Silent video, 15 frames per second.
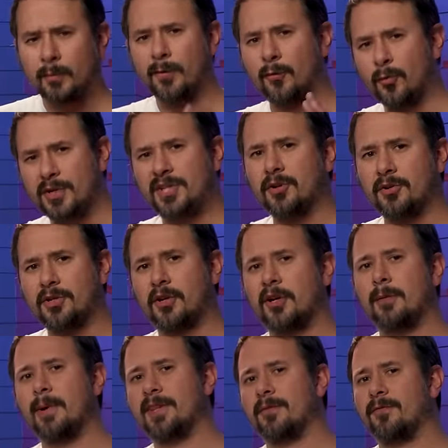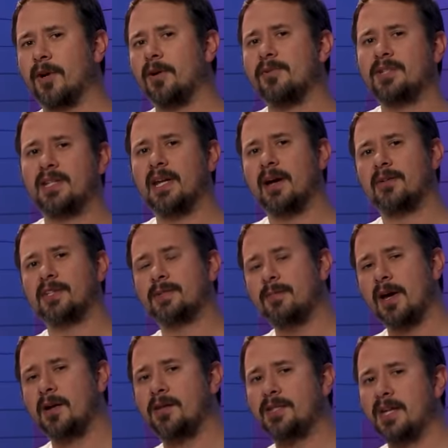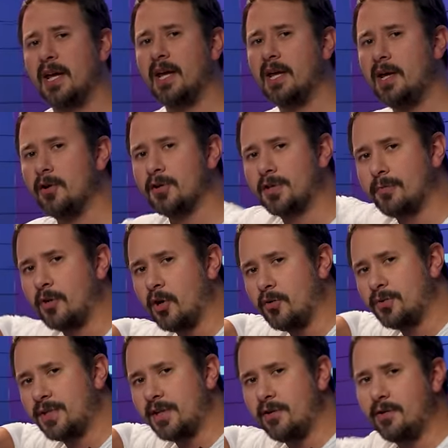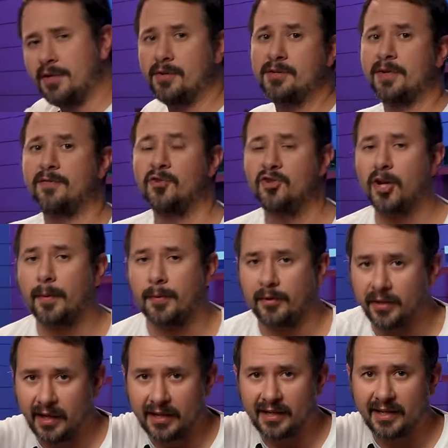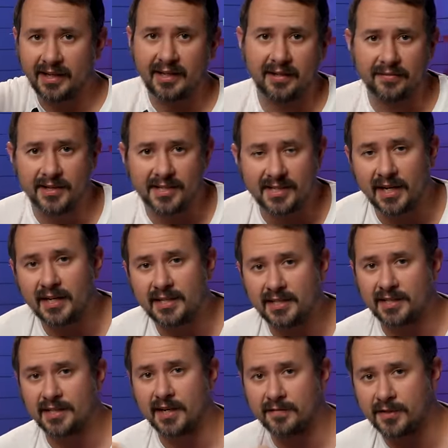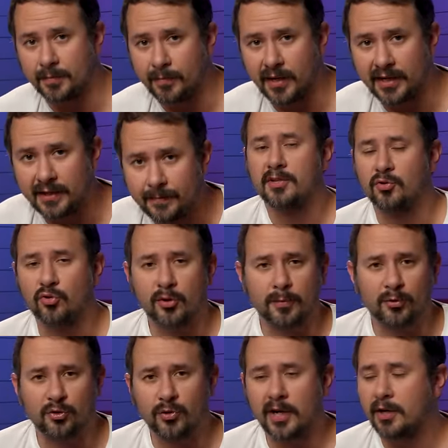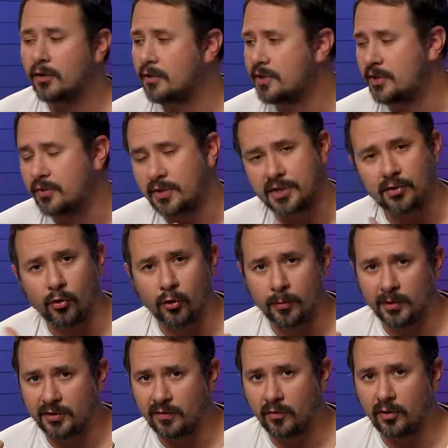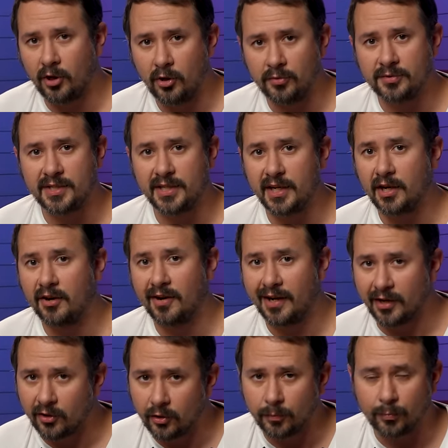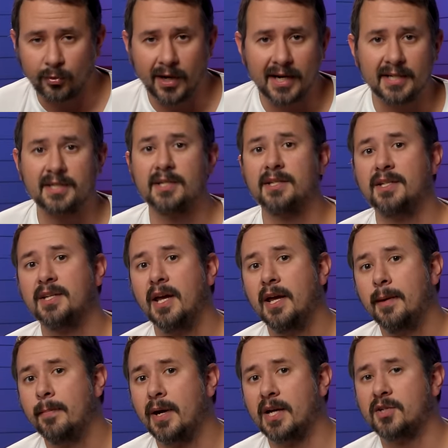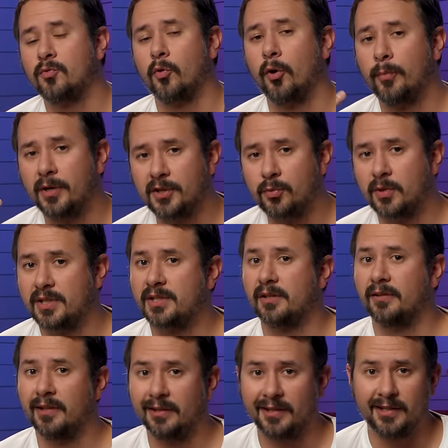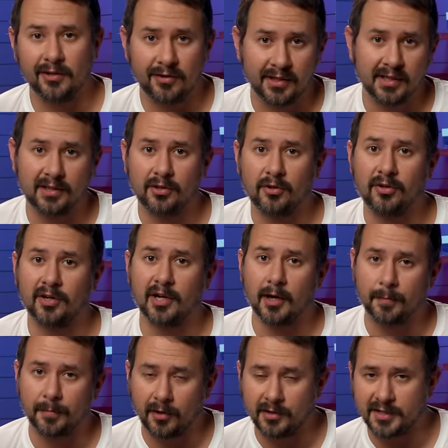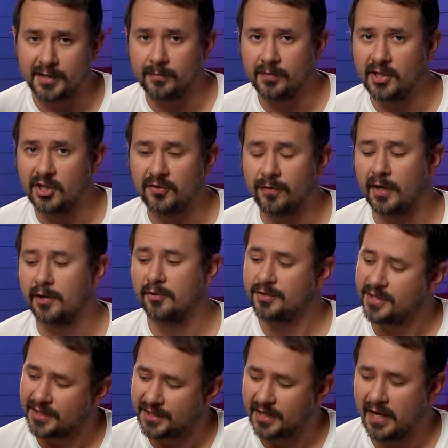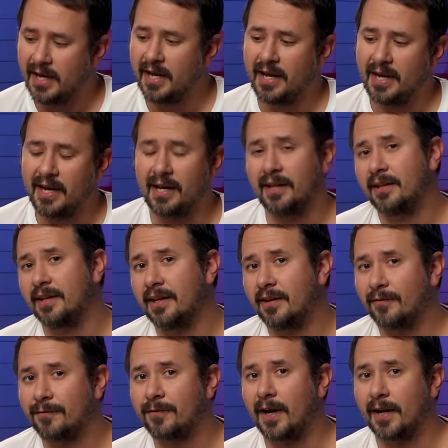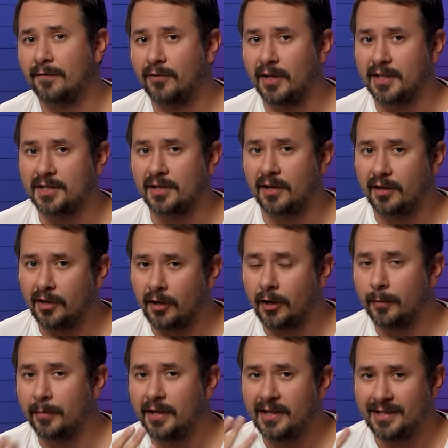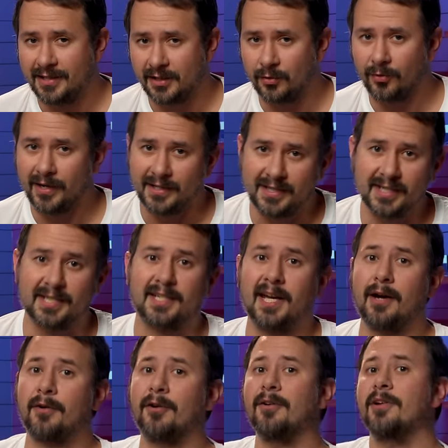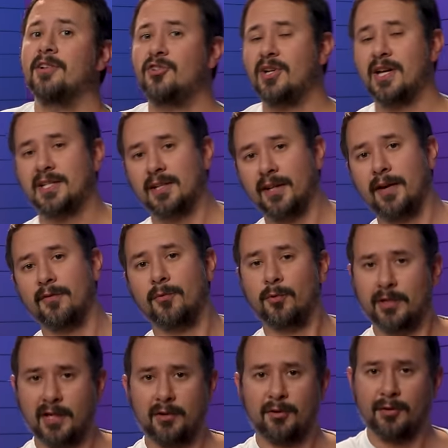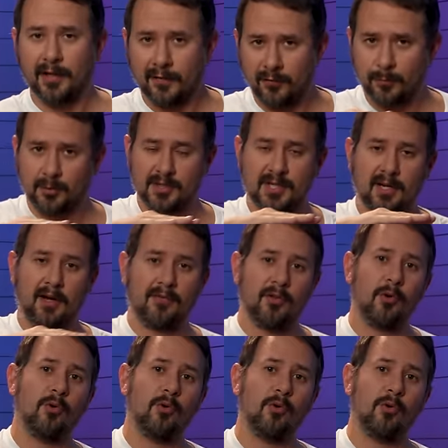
Before we start talking about the fragrance and how it smells, here are some codes that you can use if you shop online at any of these sites to save some money. So Triple Traders, you can score a bunch of clones there at good prices. MAXAROMA, Twisted Lily, you can get the hookup on some niche fragrances. And then frag flex dot com is a great discounter. G S eleven will get you eleven percent off the